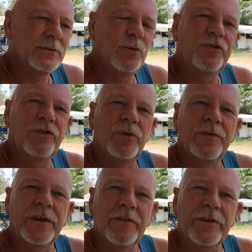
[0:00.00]
Would you
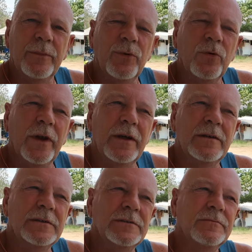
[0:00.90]
have given up all that?
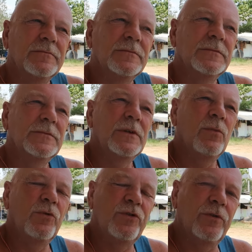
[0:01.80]

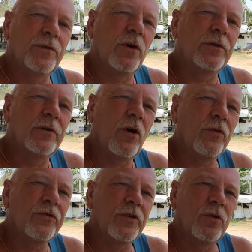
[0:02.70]
Would you have gone
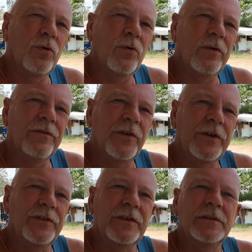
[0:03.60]
onto court
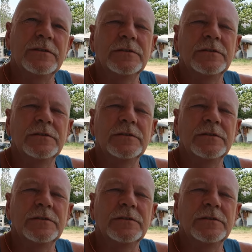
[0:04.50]
fighting?